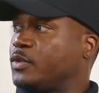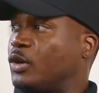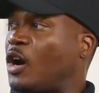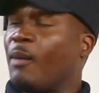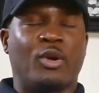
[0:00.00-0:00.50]

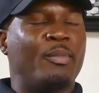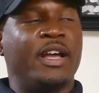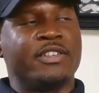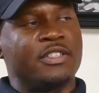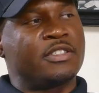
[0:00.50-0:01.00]

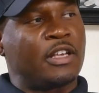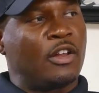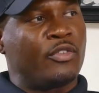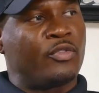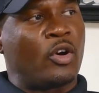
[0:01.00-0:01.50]
compromise
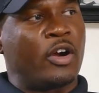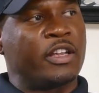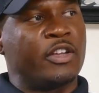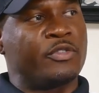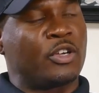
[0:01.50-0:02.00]
yourself or
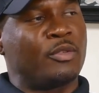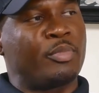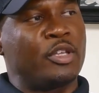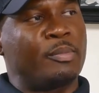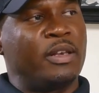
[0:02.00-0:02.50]
give certain
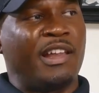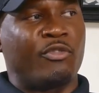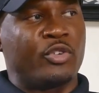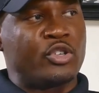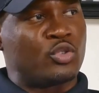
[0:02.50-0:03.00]
people
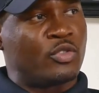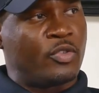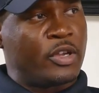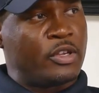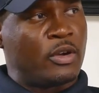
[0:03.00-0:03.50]
leverage
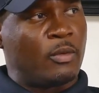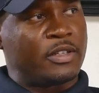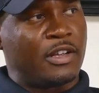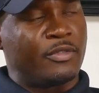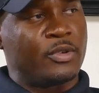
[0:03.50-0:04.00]
over you and what
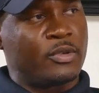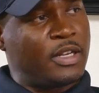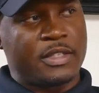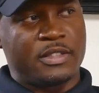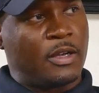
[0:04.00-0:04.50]
have you.
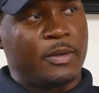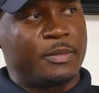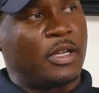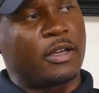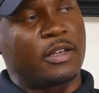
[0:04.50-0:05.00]
That's not what I'm
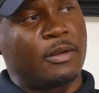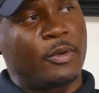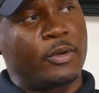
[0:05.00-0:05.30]
talking about.